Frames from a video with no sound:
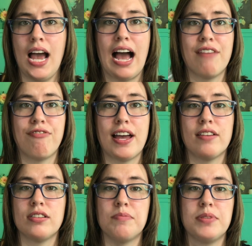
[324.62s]
I
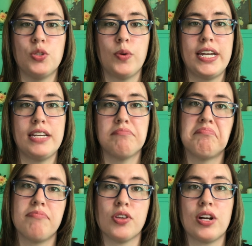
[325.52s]
found between
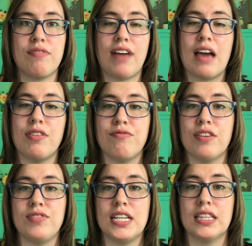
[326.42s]
35 and
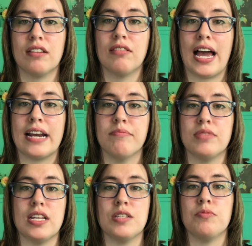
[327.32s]
50 little
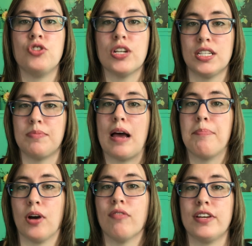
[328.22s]
items is just about
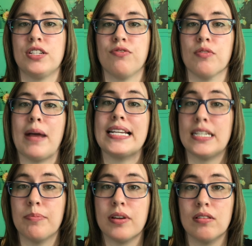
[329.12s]
perfect for my
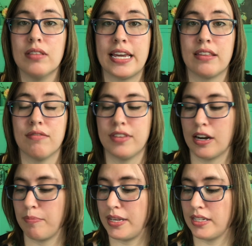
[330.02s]
typical length of
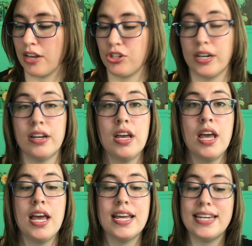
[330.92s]
therapy session.
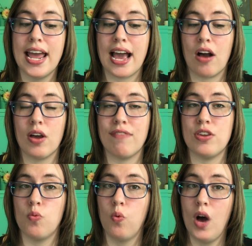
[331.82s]
Now, if
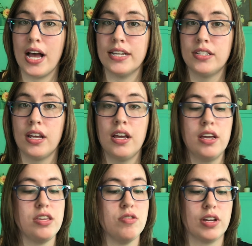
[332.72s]
you want,
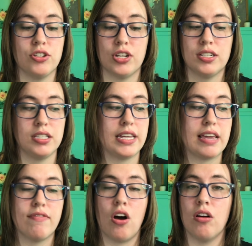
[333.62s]
you can just
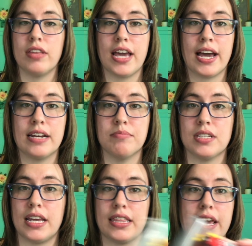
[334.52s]
leave all the
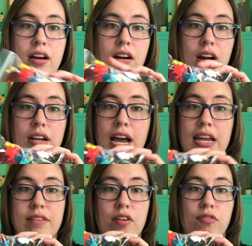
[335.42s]
items like they are,
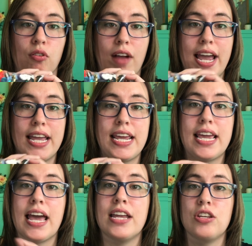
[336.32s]
kind of a
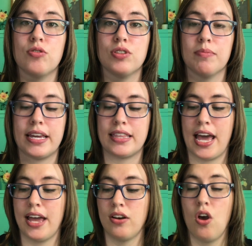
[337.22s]
variety, and use them like
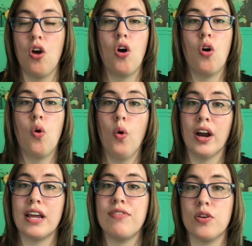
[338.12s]
that.
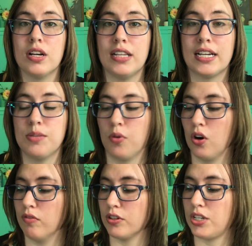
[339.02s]
Or if you collect
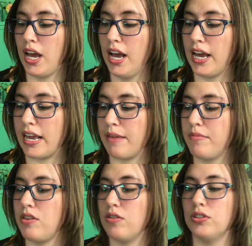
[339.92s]
more over
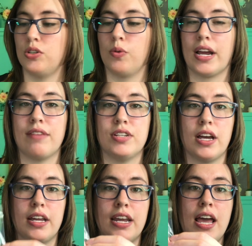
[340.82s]
time, you can do what I've
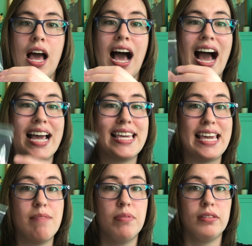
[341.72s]
done. I
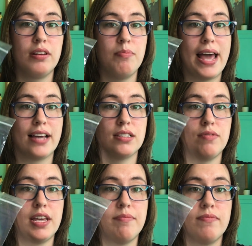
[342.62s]
keep little bags of
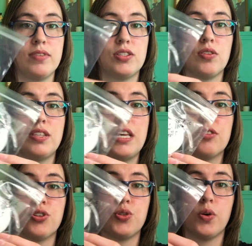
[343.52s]
them. So
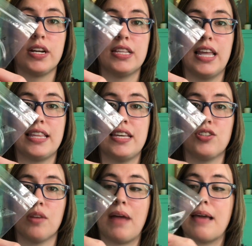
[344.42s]
these are sorted, like
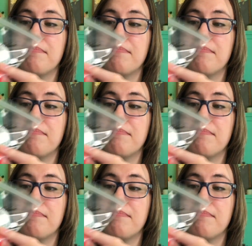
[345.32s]
these are my